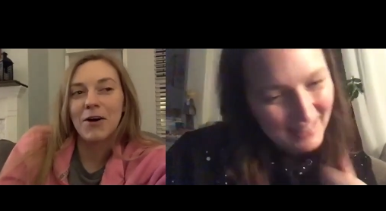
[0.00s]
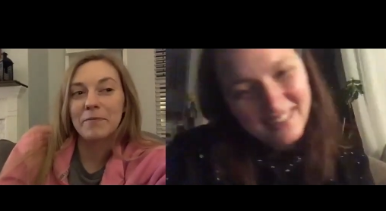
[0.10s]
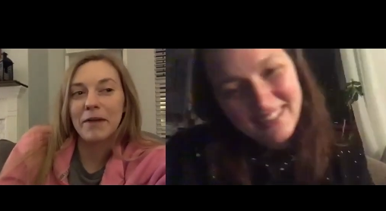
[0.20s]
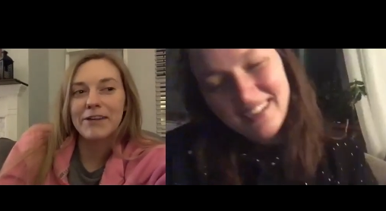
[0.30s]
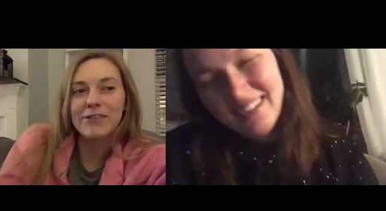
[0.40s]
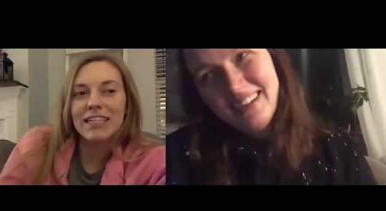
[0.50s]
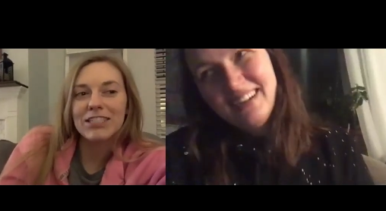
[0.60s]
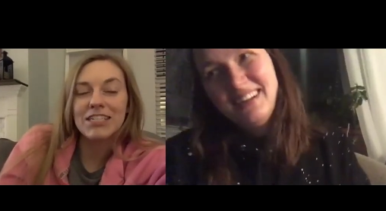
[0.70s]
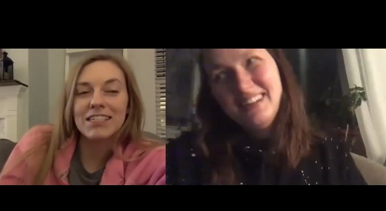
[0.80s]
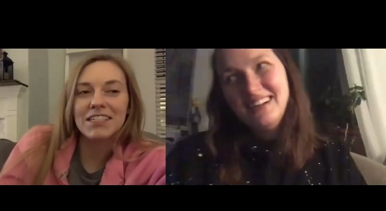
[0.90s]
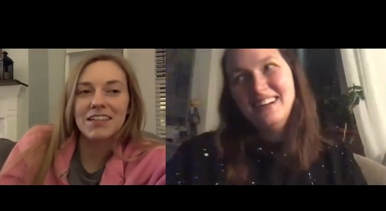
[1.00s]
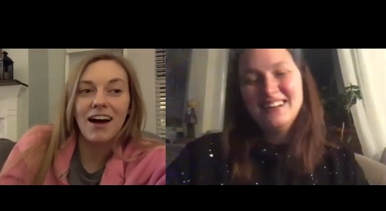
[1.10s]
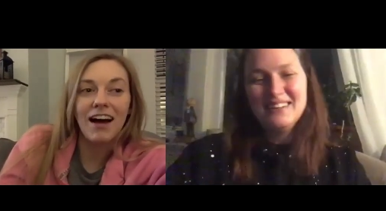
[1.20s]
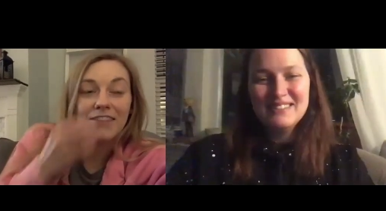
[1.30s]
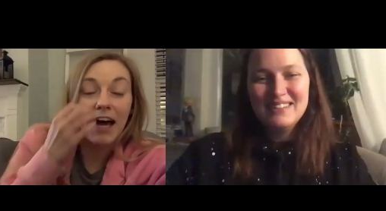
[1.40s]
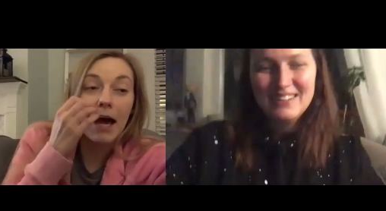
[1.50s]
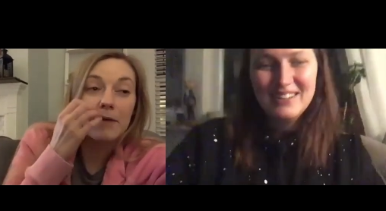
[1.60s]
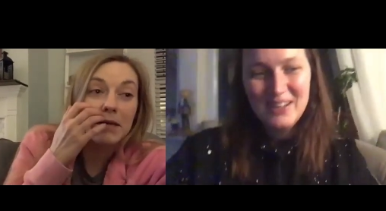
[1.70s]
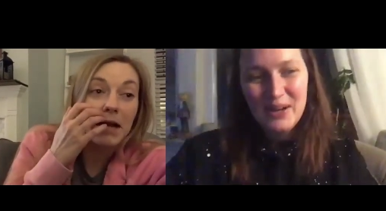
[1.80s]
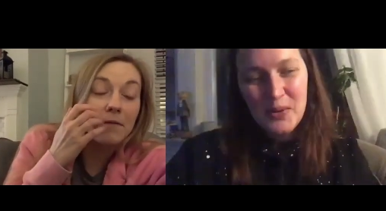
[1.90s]
Speaker 1: my Rachie did not have that
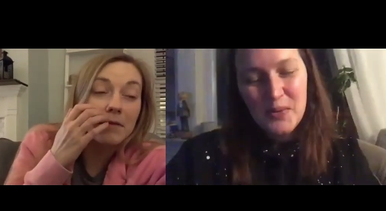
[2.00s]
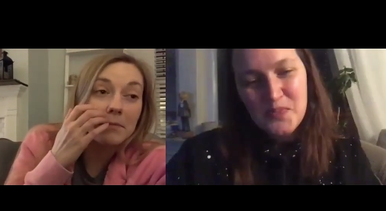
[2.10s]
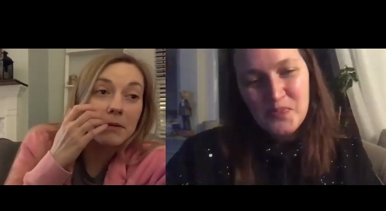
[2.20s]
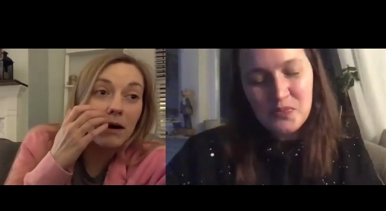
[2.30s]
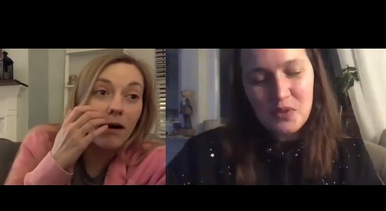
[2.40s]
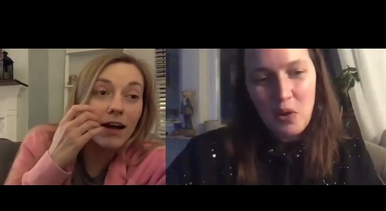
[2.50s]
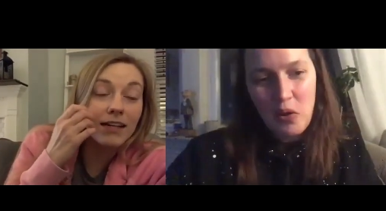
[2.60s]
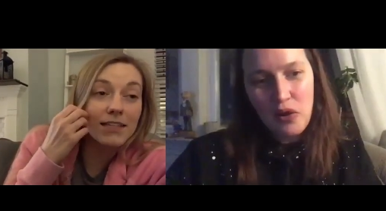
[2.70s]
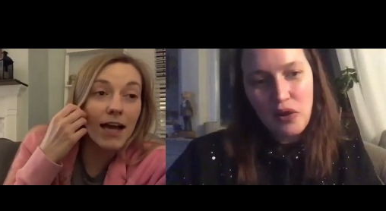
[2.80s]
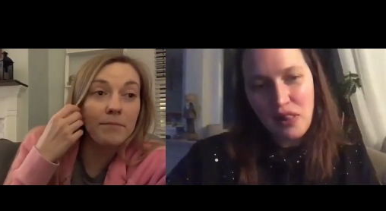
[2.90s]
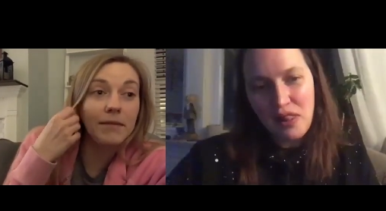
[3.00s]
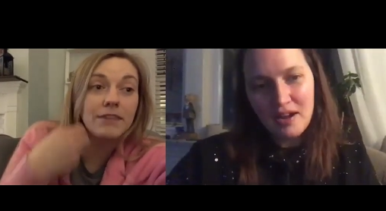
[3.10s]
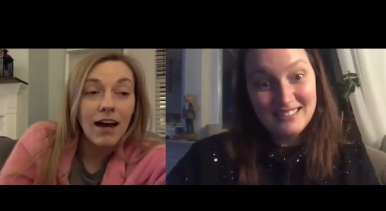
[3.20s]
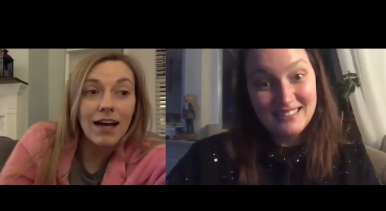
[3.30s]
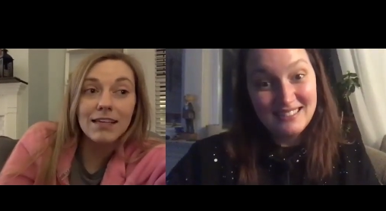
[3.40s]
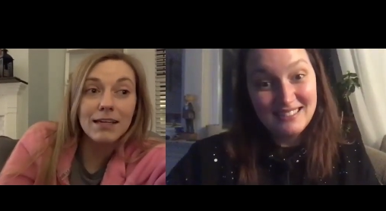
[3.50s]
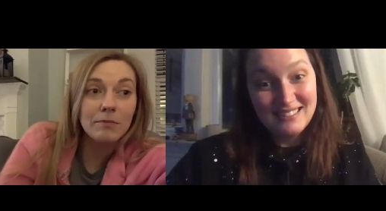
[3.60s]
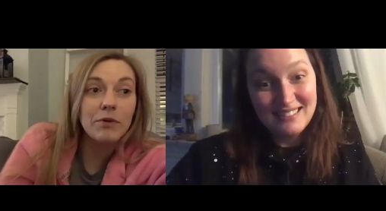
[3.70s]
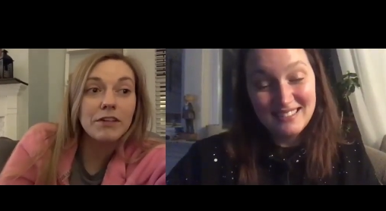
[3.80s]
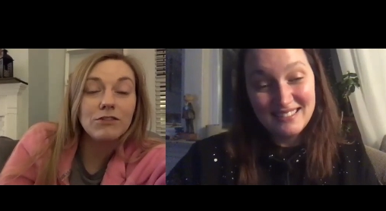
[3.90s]
happen. I'm going to be honest. I mean, I can't
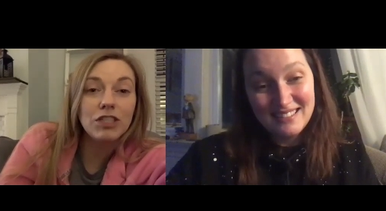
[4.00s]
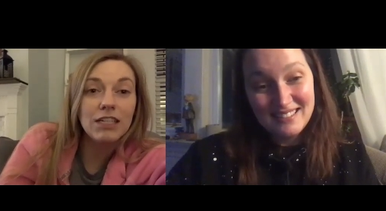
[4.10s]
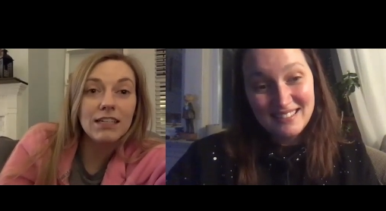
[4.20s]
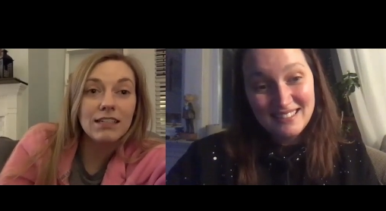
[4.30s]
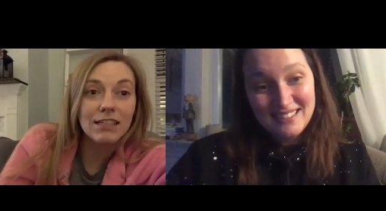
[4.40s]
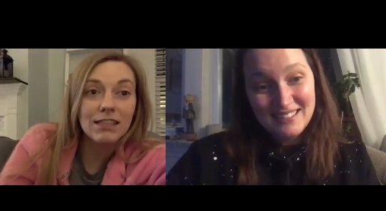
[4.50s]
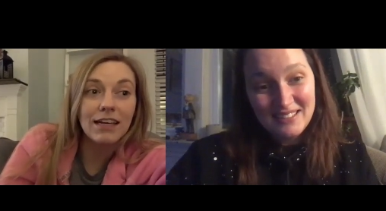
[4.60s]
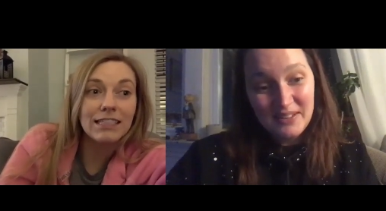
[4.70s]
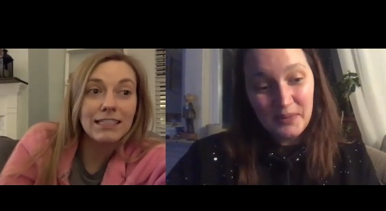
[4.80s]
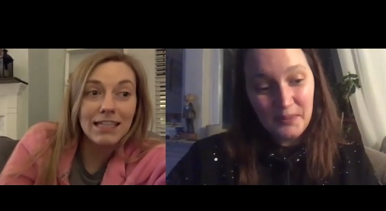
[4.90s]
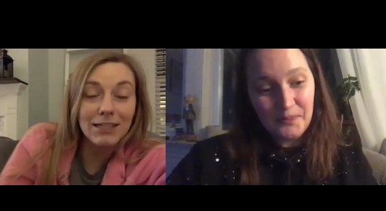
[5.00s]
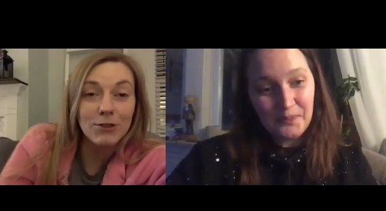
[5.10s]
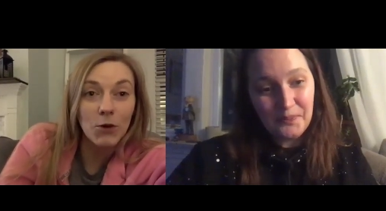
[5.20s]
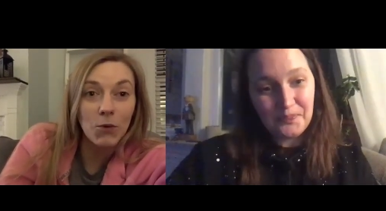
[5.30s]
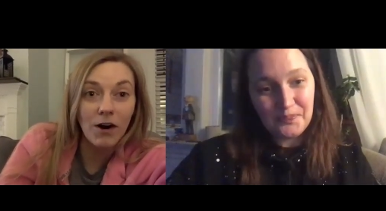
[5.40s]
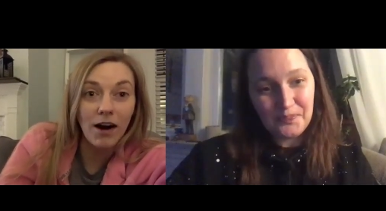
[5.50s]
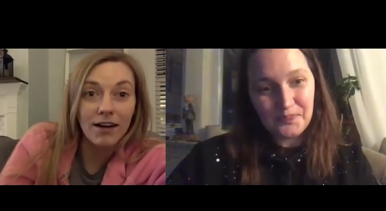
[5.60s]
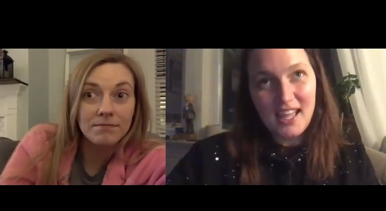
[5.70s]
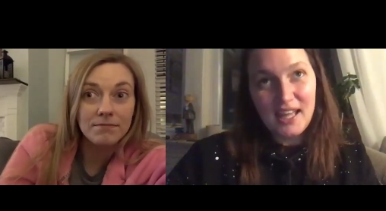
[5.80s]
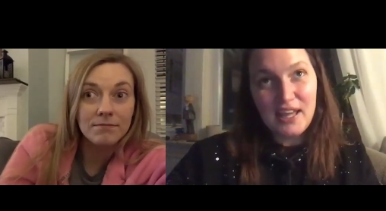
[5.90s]
believe she didn't need like dental
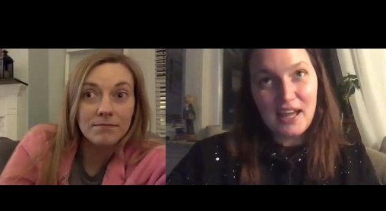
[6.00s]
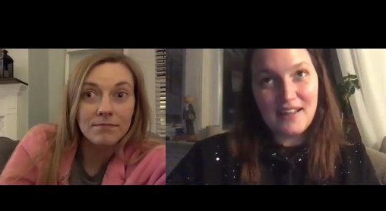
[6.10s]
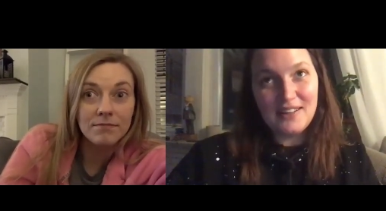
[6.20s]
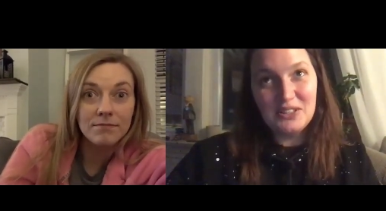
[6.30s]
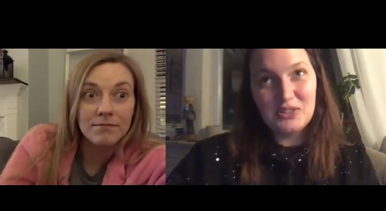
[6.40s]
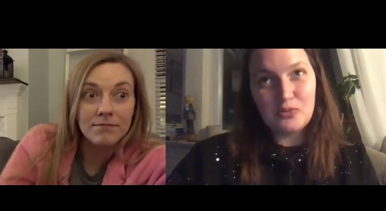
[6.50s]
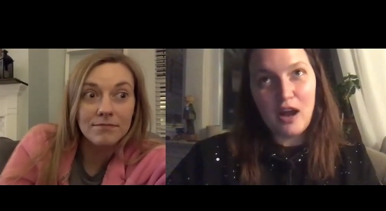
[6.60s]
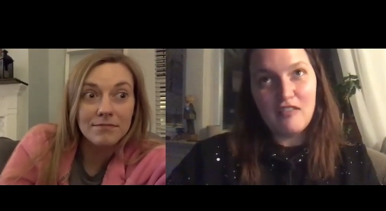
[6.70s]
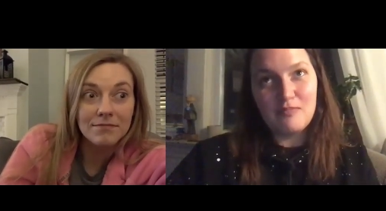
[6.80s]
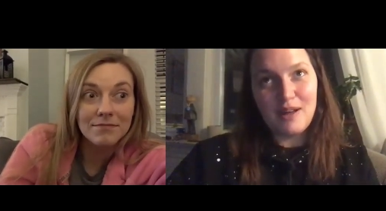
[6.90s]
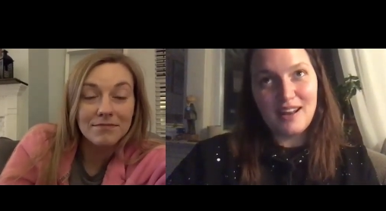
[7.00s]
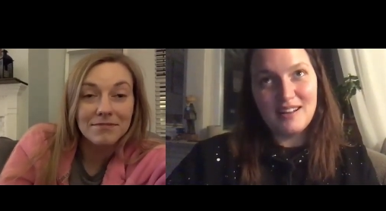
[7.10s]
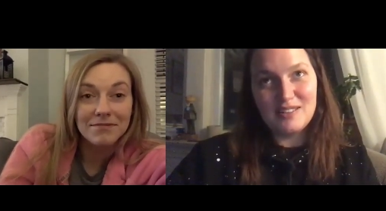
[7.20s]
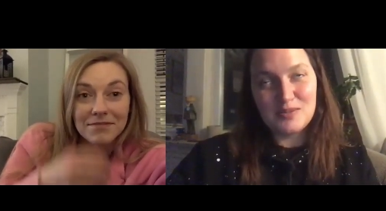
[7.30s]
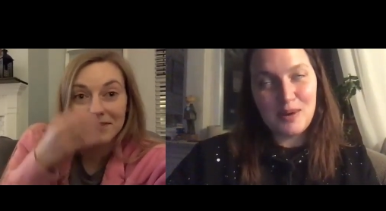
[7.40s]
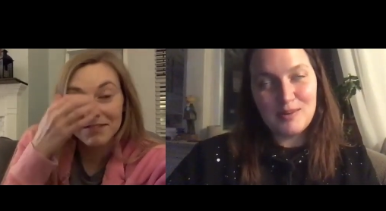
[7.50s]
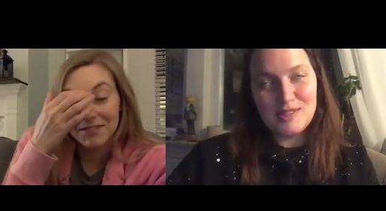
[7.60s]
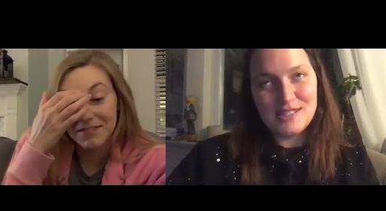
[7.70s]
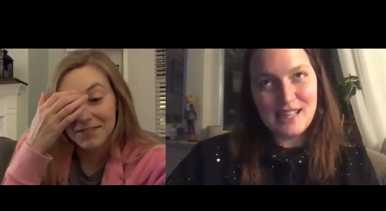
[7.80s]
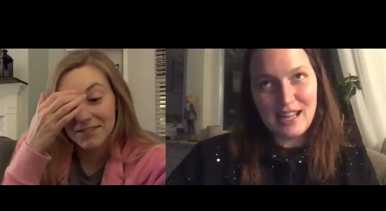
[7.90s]
work.
Speaker 2: Yeah, that looked rough, but it was probably
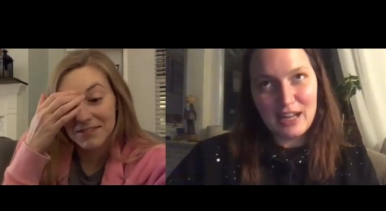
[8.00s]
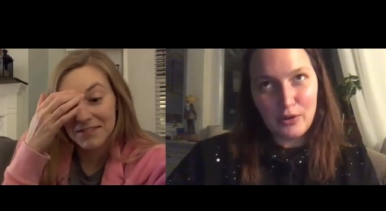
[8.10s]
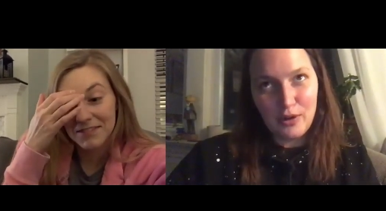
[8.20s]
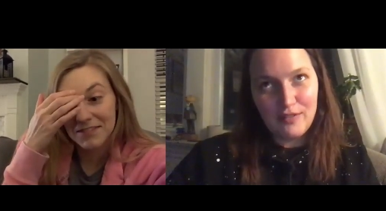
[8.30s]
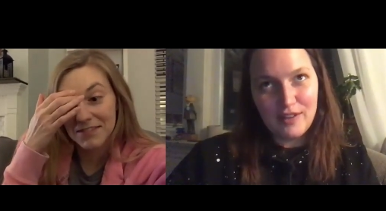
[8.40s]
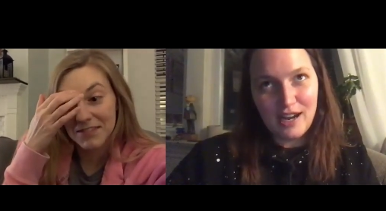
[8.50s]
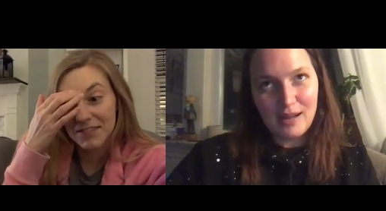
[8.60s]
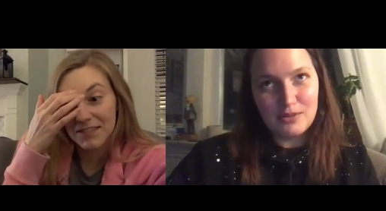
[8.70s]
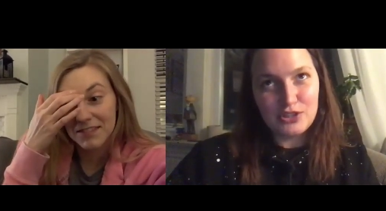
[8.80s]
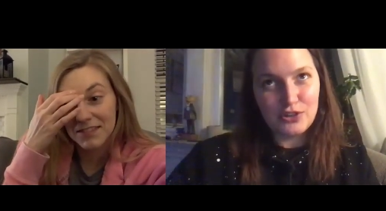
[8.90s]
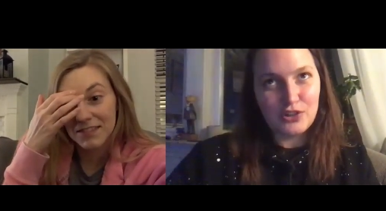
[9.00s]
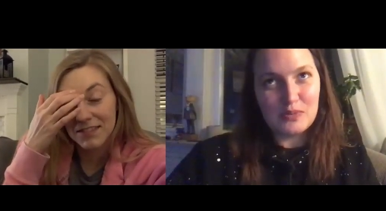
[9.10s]
just the angle of it. I'm sure those